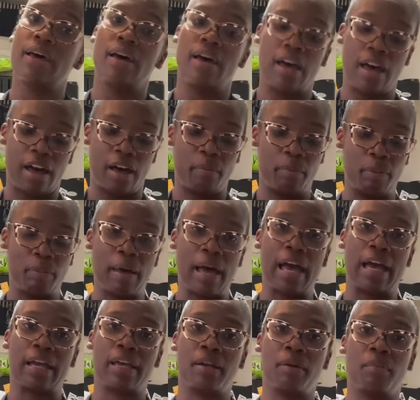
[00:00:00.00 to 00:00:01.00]
I'll be
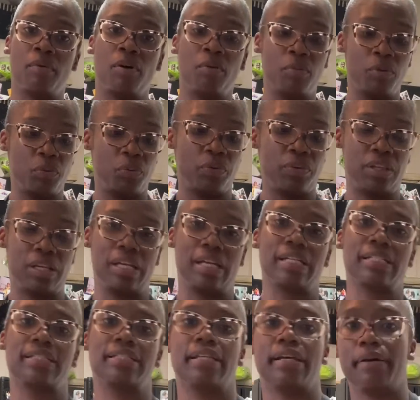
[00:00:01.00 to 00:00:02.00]
back in a moment with the
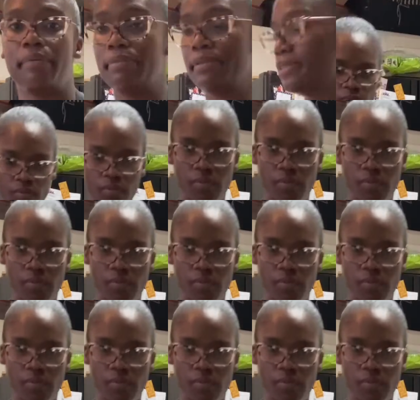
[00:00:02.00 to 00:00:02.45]
next steps.